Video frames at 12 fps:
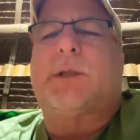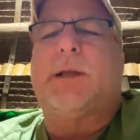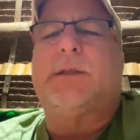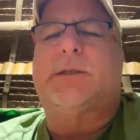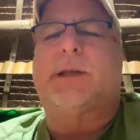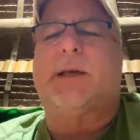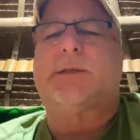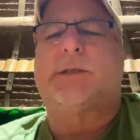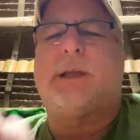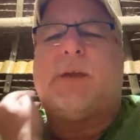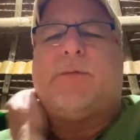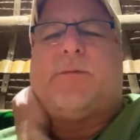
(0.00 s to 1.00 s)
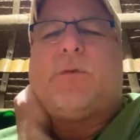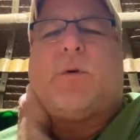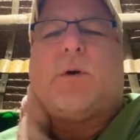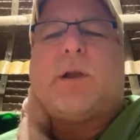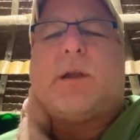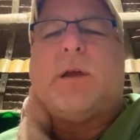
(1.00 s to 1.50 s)
Lynn says, Steve
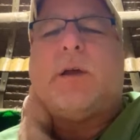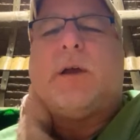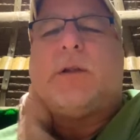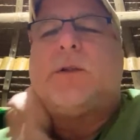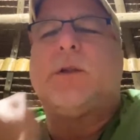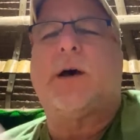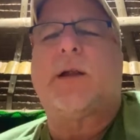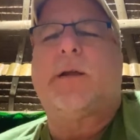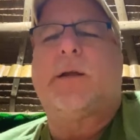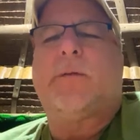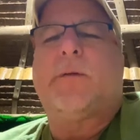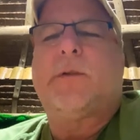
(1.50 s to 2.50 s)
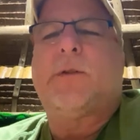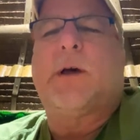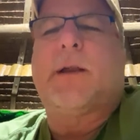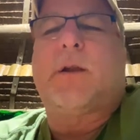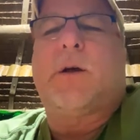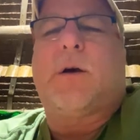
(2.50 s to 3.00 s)
Ford, not
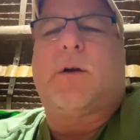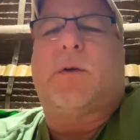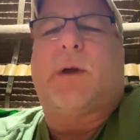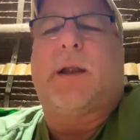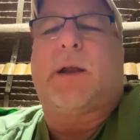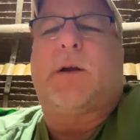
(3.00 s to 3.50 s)
at all credit